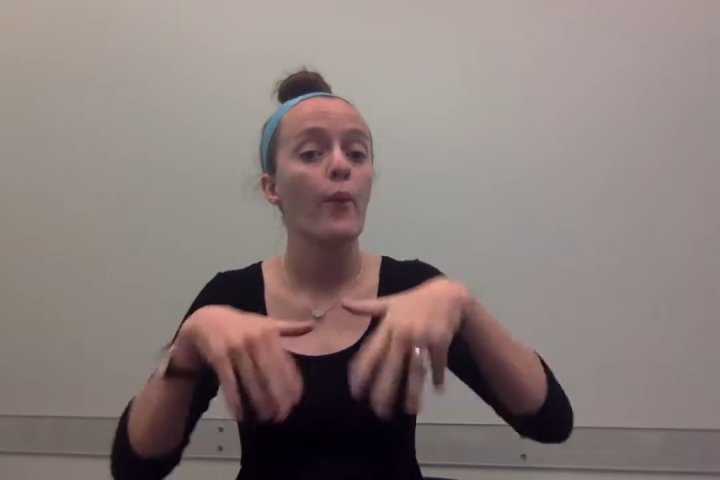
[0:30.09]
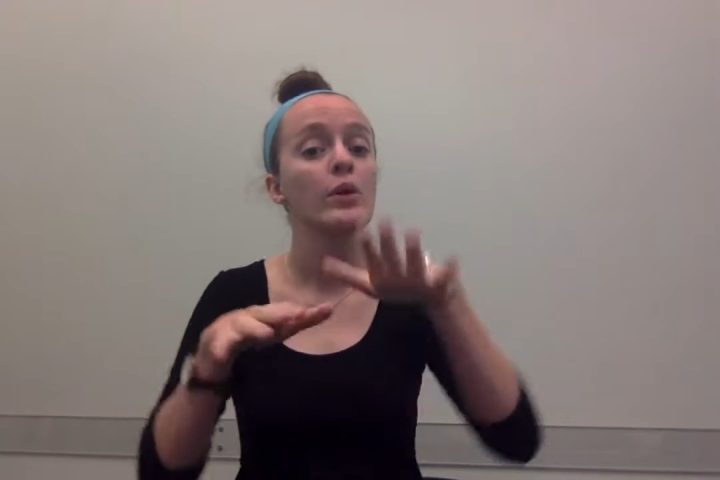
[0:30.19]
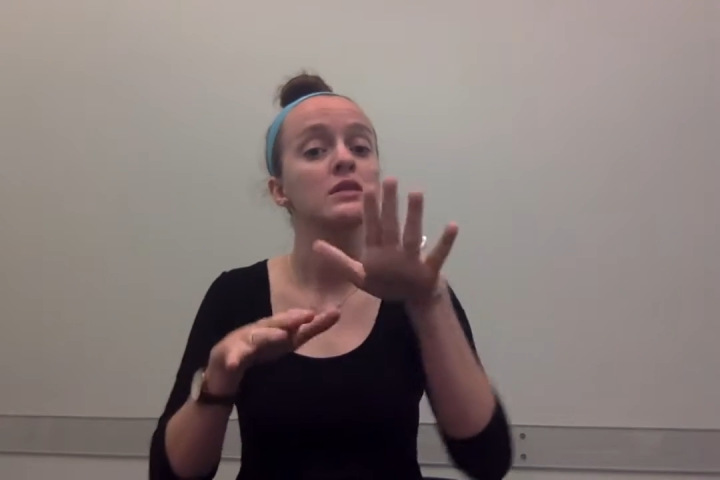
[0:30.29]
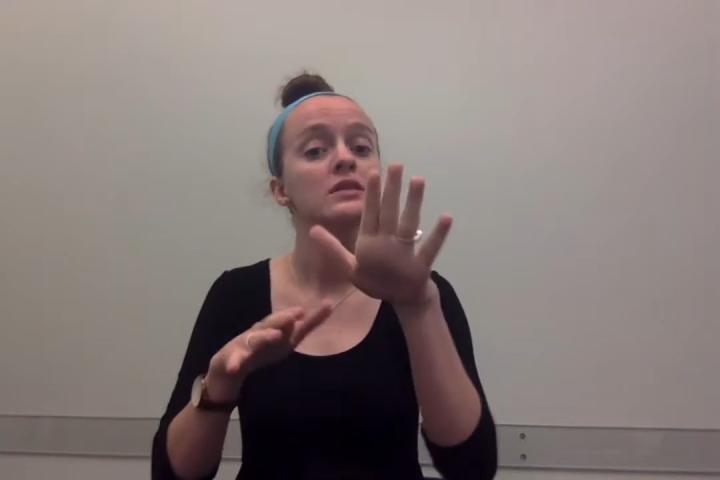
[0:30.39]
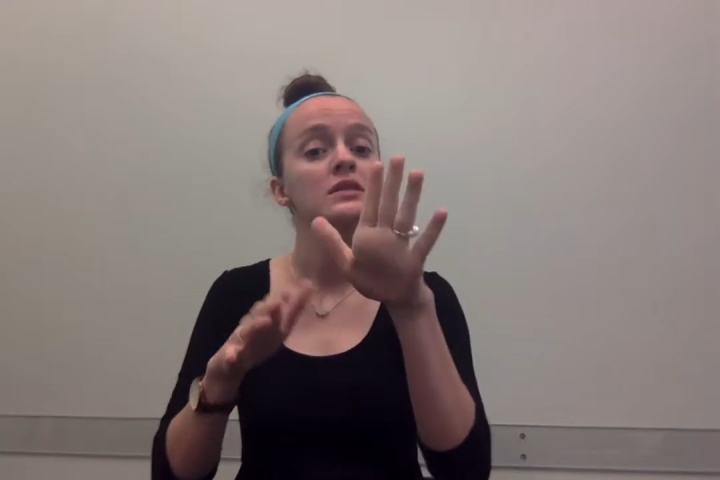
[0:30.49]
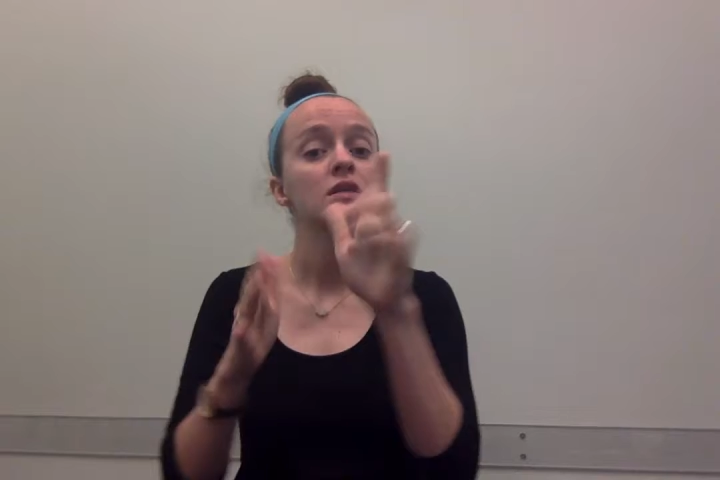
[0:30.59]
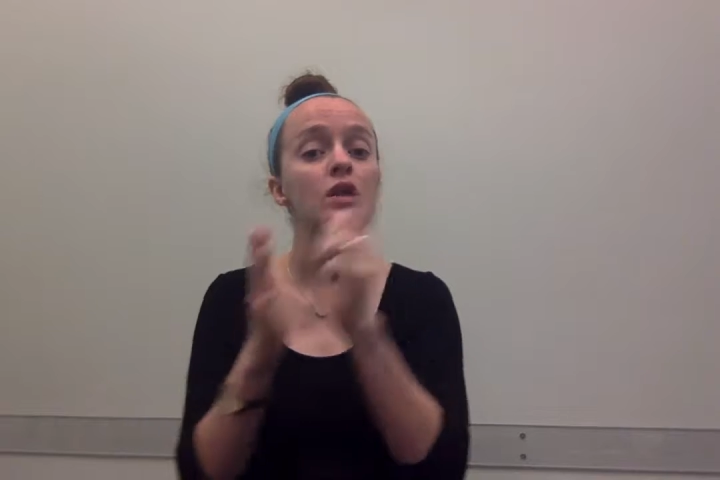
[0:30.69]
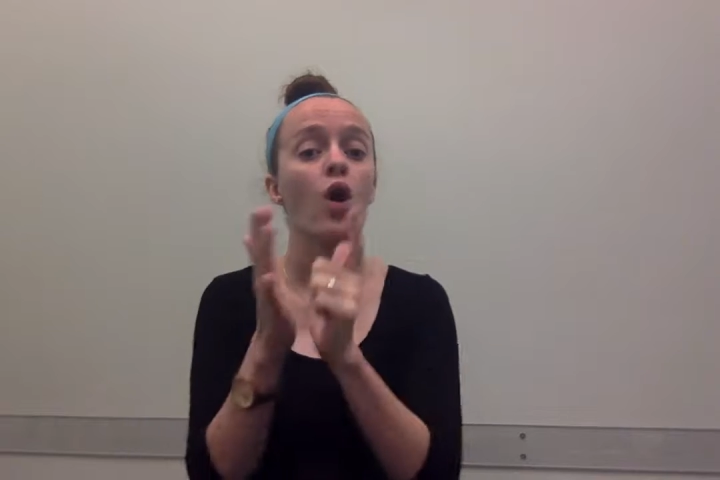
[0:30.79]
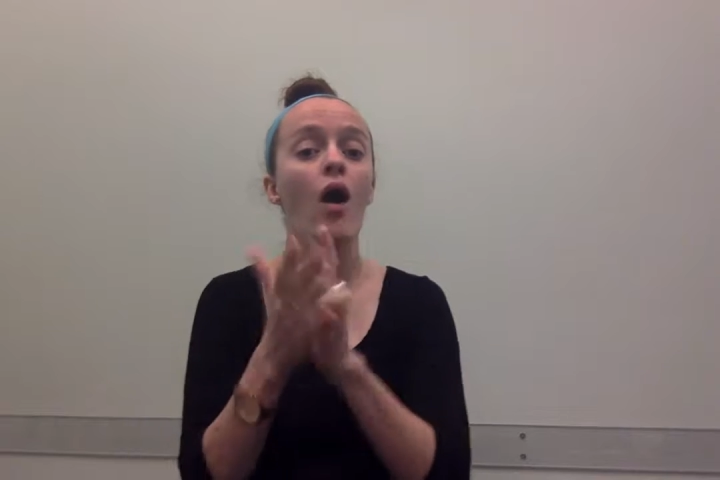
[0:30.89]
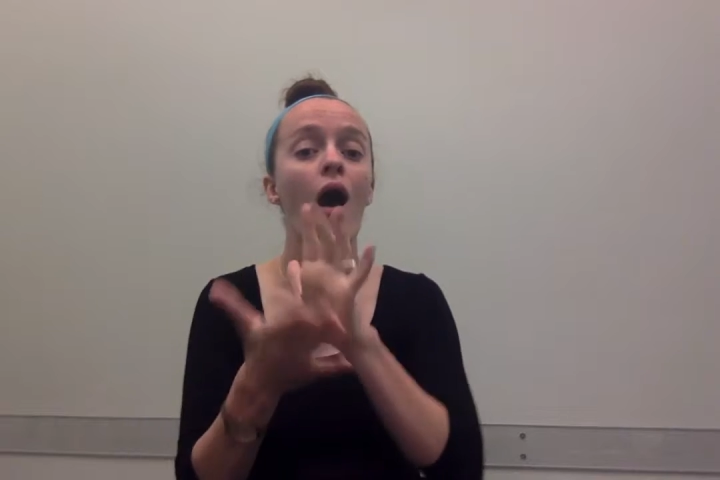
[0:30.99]
Law school is
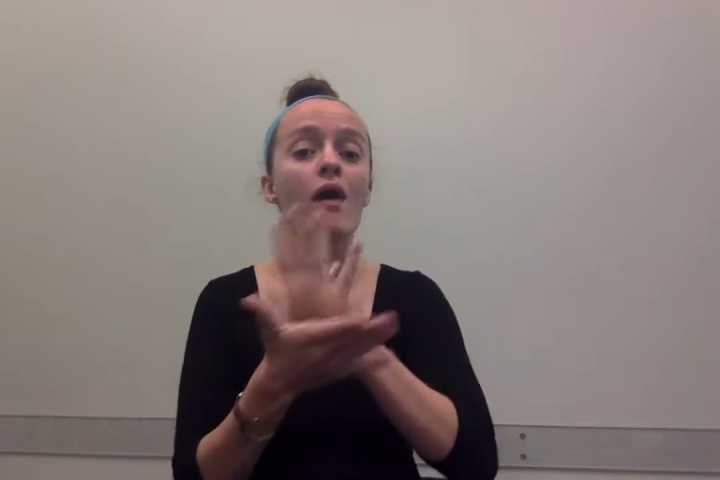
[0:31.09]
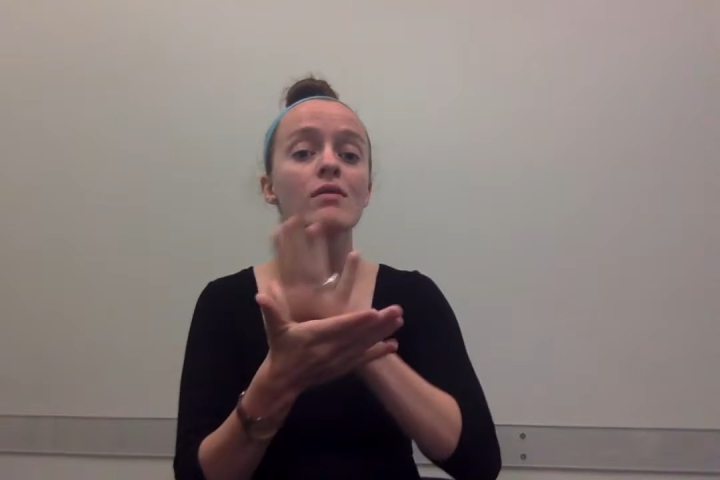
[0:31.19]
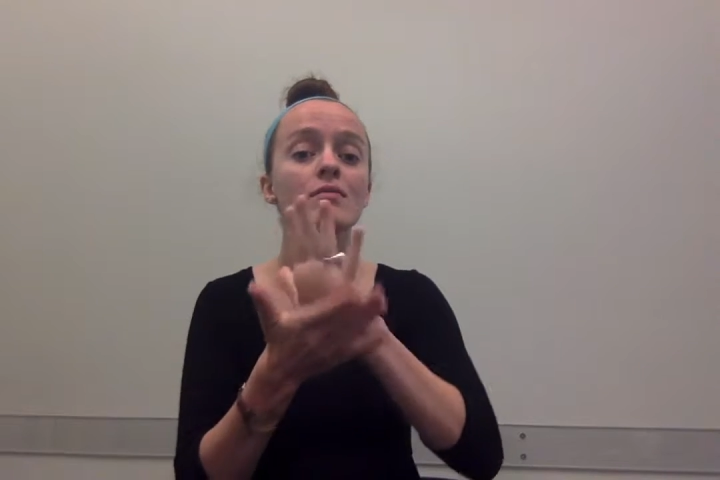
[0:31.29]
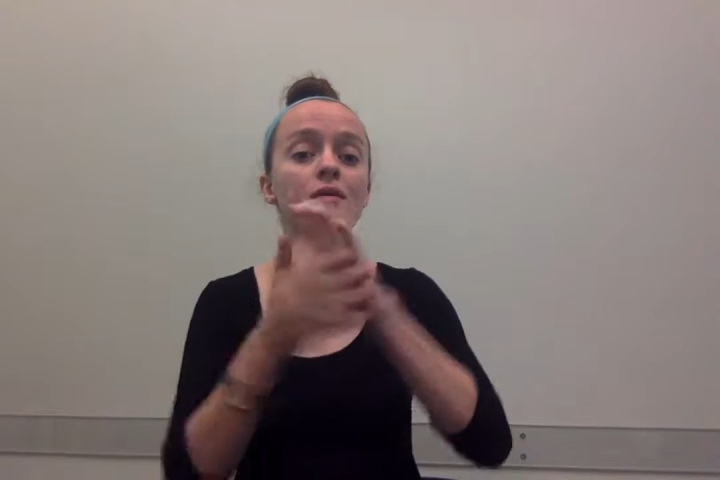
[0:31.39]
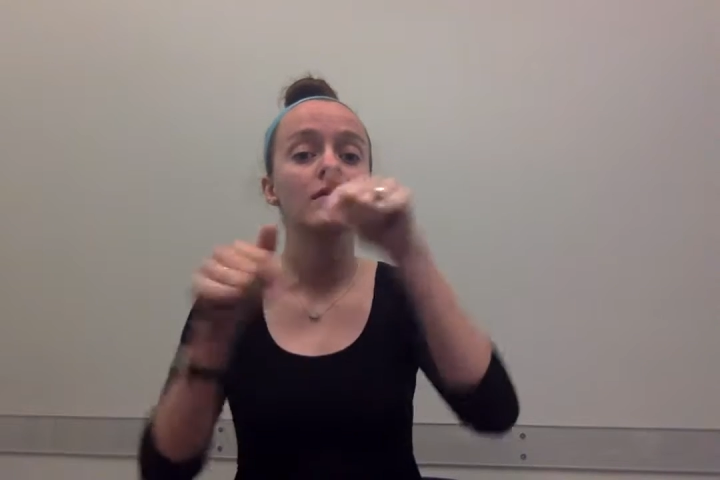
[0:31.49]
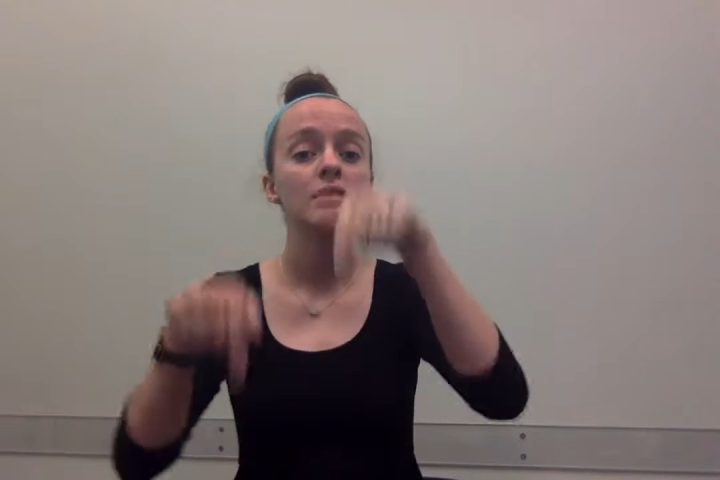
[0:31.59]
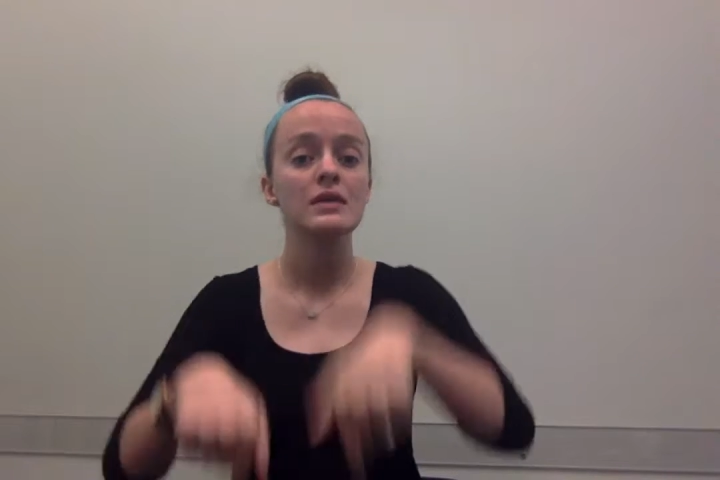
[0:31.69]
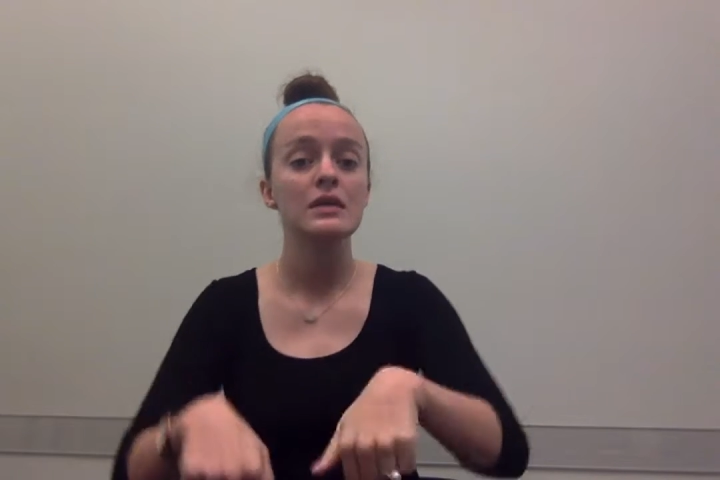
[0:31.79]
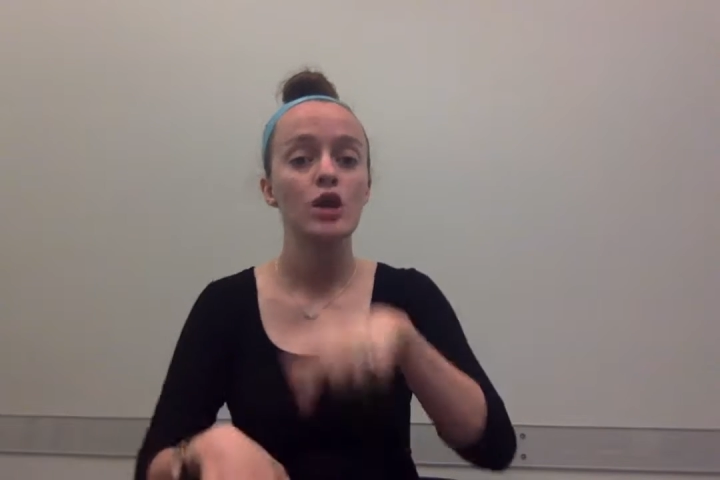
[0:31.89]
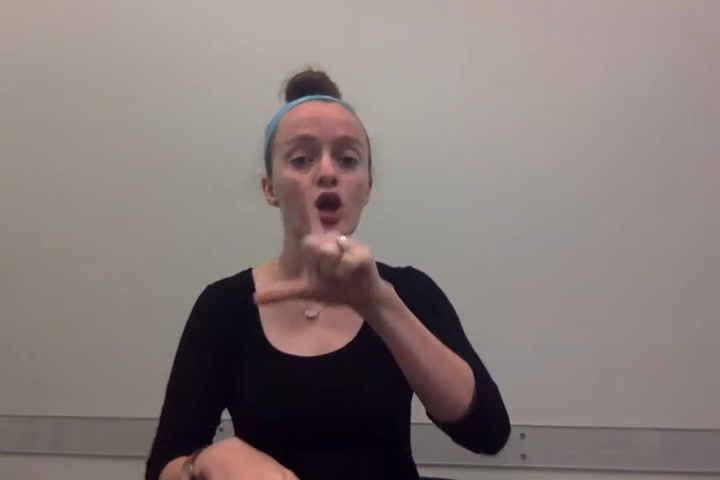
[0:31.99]
about 3
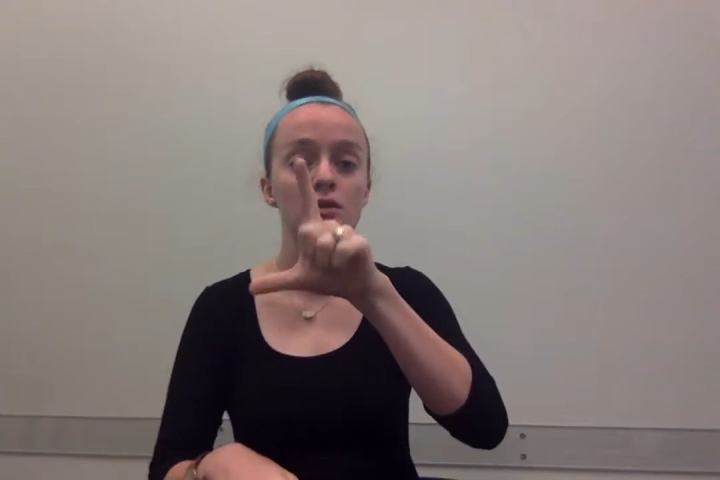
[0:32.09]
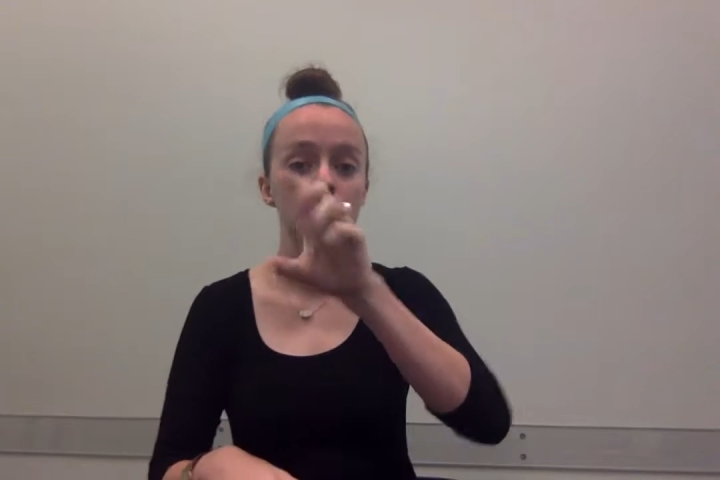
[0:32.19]
years,